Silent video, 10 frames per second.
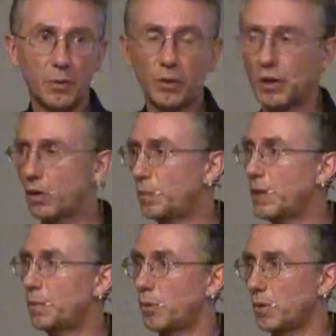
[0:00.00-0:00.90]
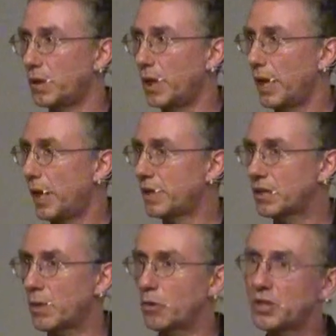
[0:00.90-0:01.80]
with other people and
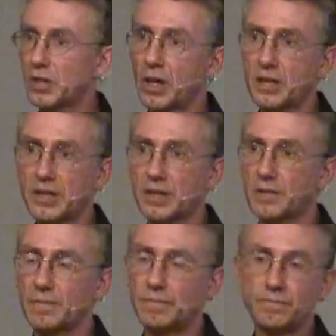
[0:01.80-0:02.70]
someone starts